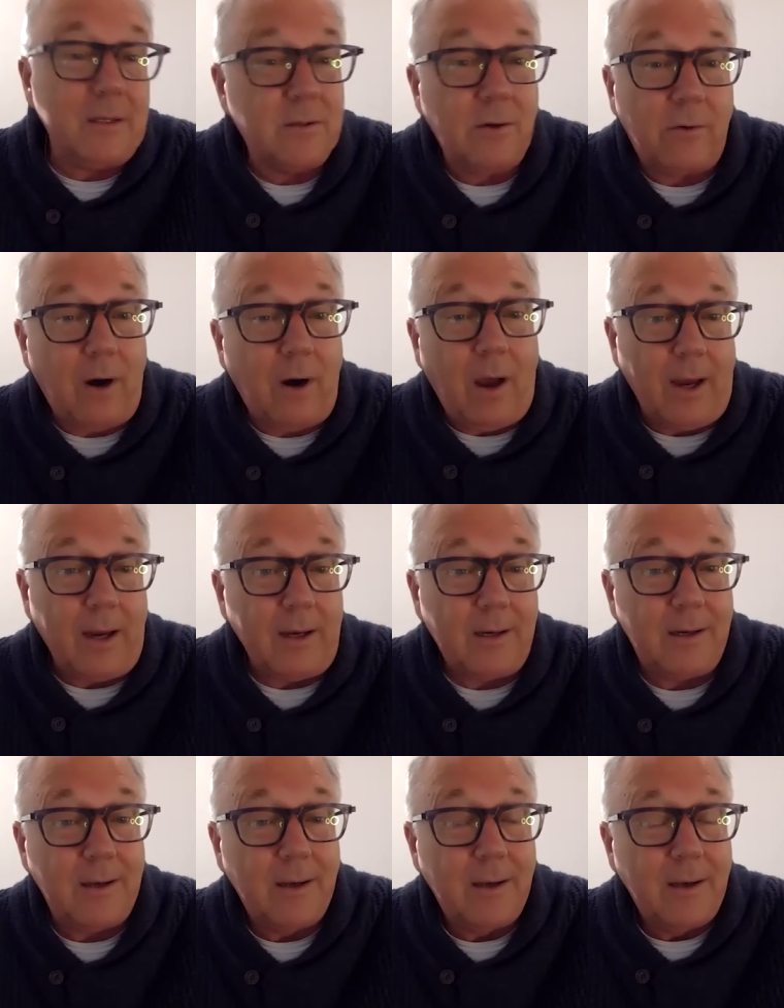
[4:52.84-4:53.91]
It's all right
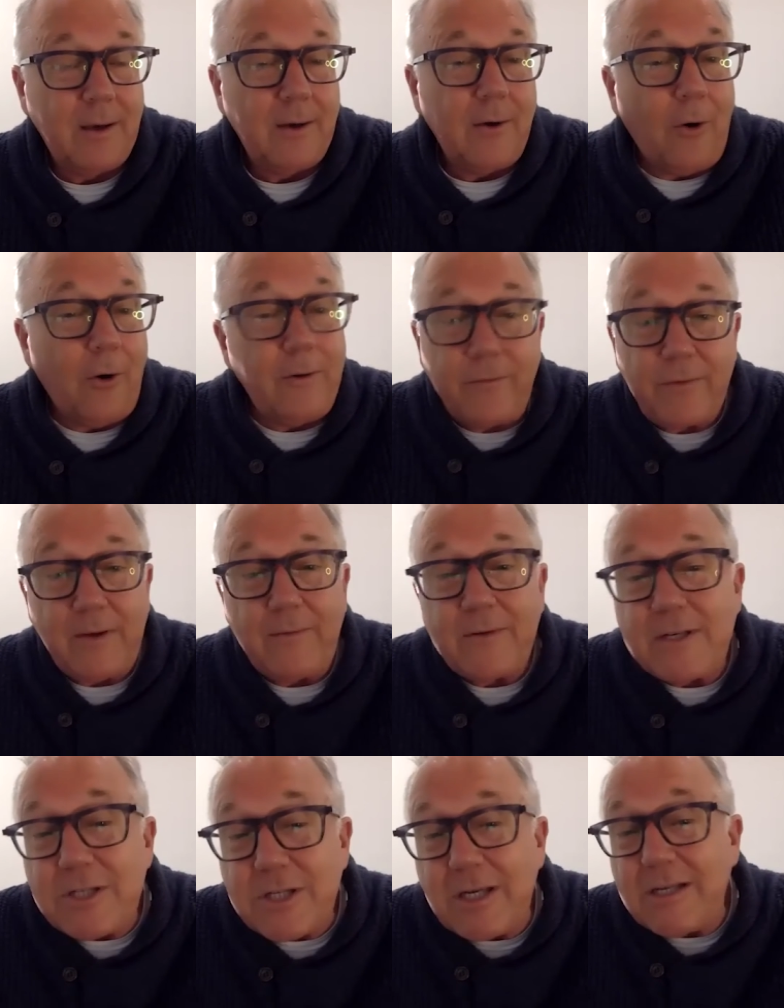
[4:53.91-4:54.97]
or if
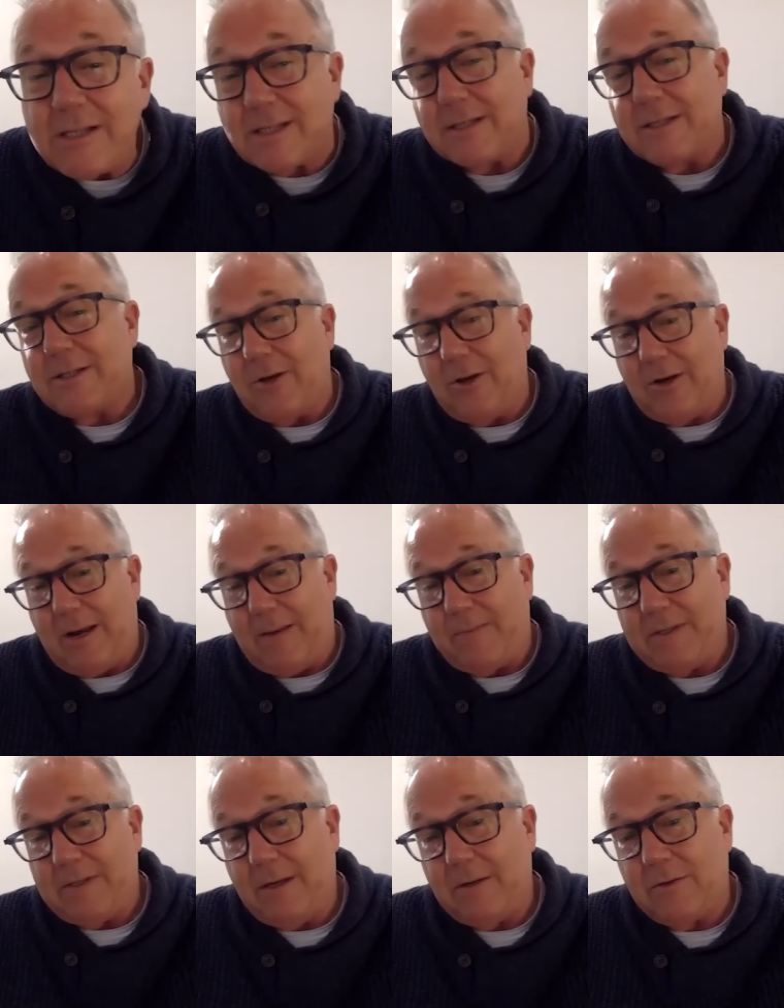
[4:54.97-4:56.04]
even Jesus turned up
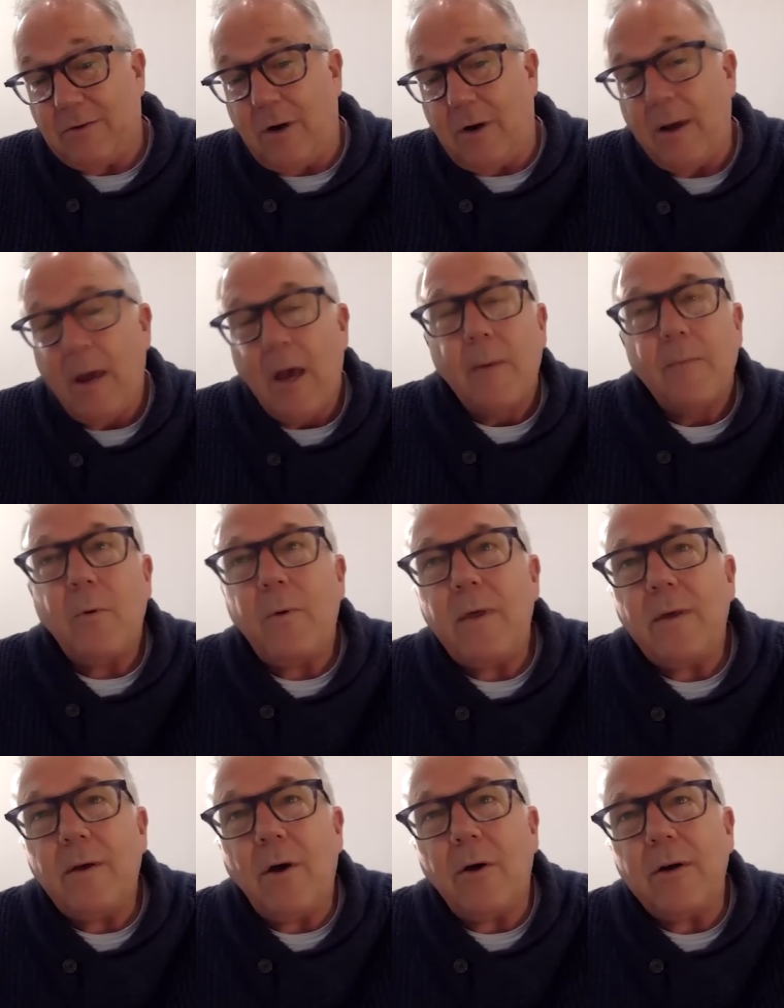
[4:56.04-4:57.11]
says it's all right, but
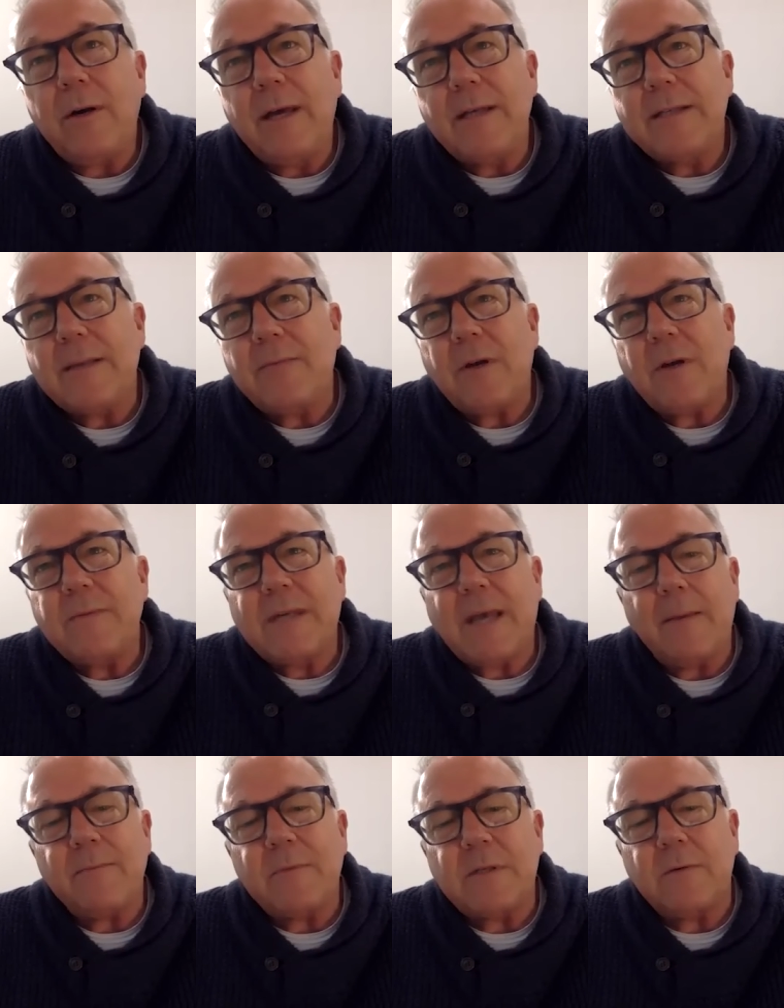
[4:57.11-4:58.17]
whether God sometimes
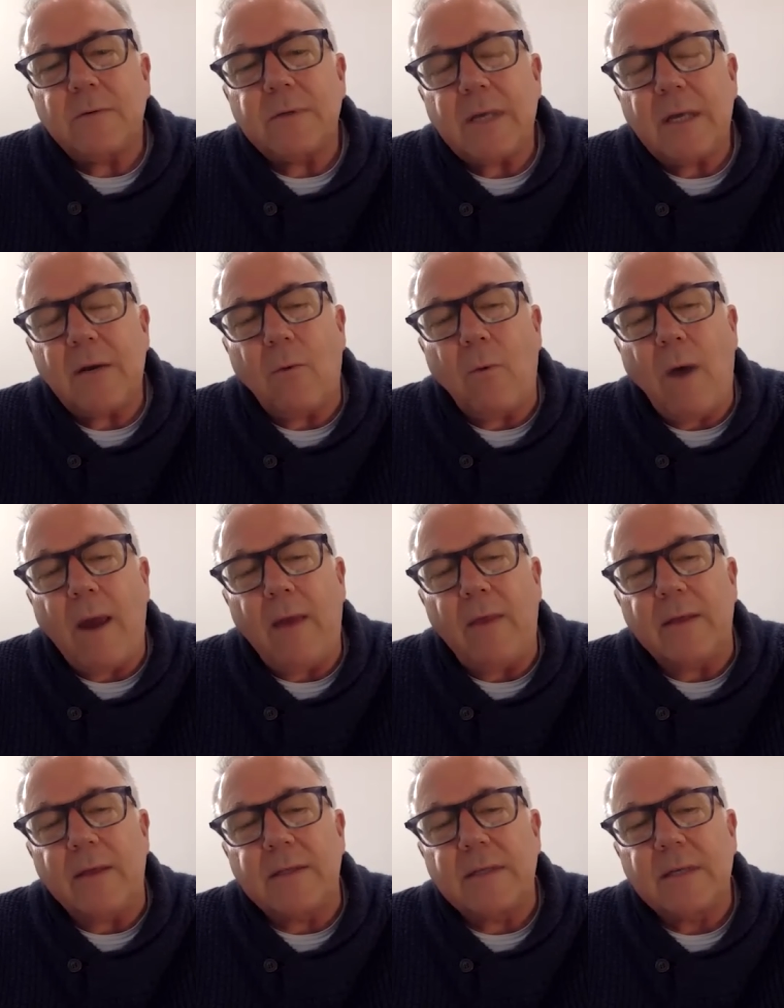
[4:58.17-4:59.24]
comes to us in a way
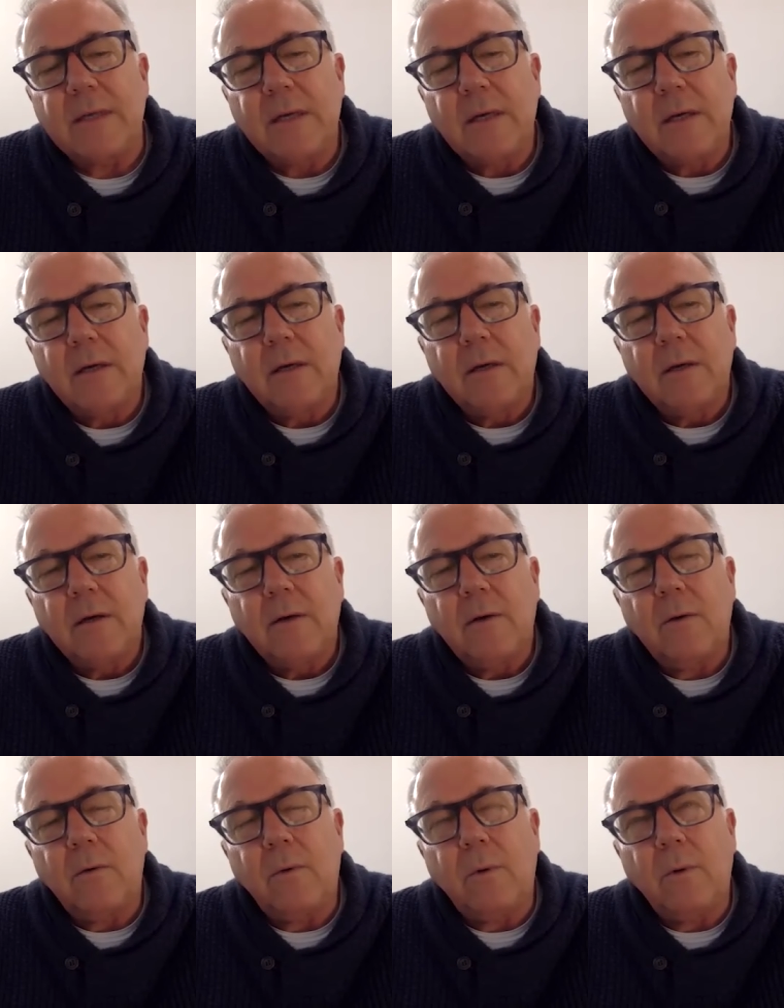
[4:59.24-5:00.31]
that's
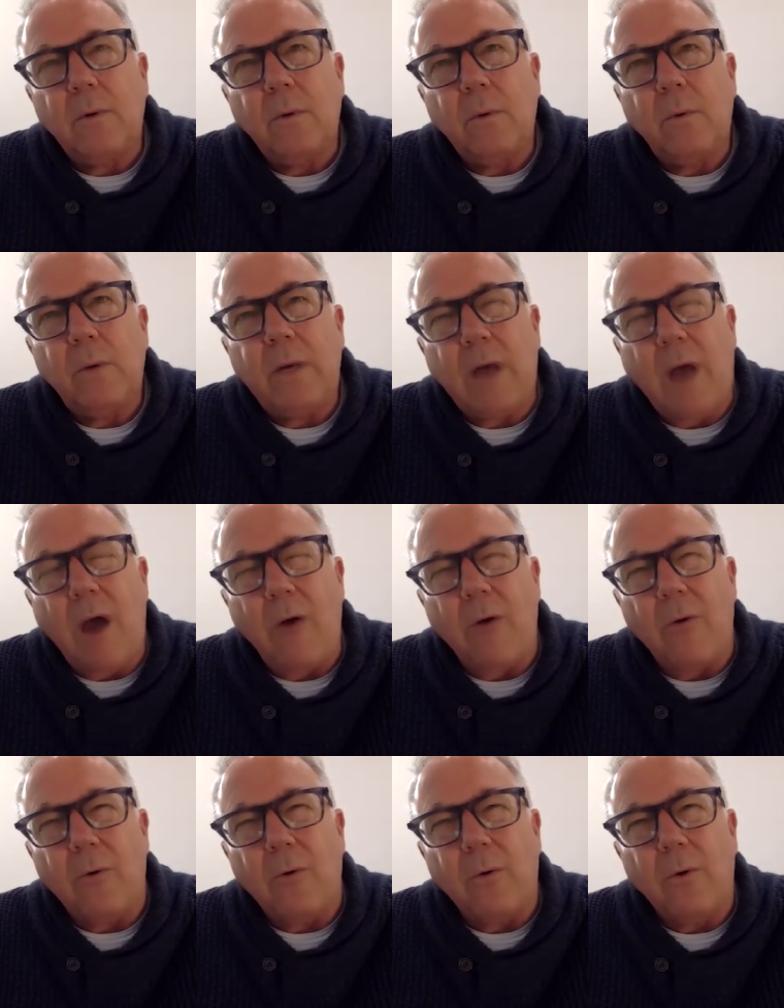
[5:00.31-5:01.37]
we know
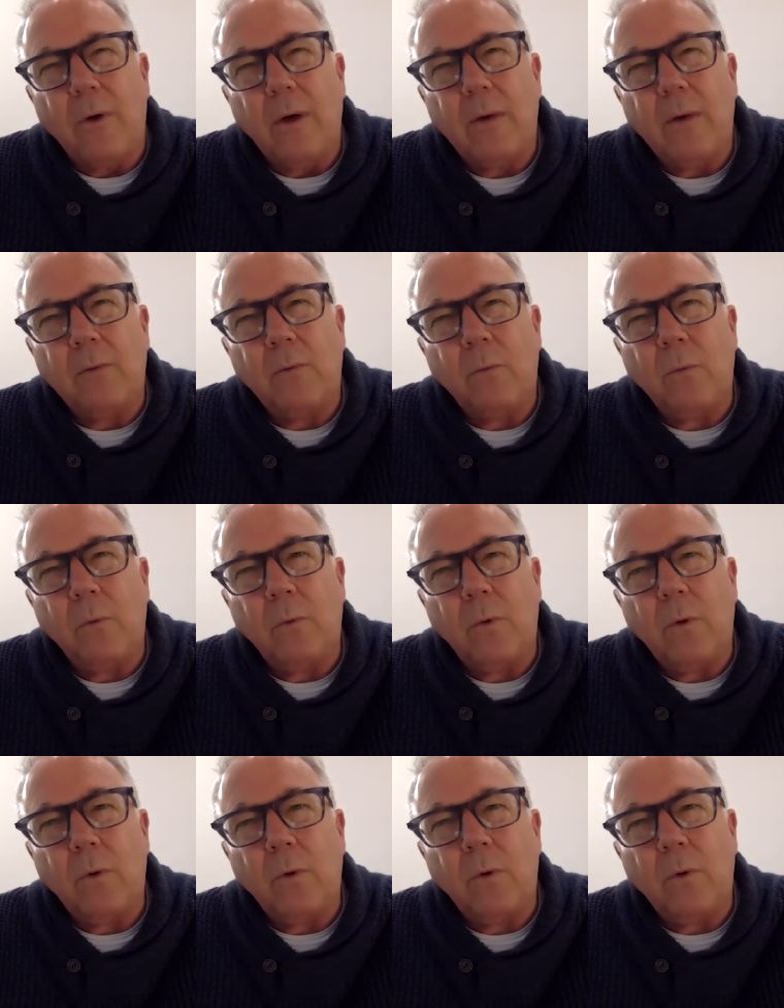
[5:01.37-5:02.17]
and,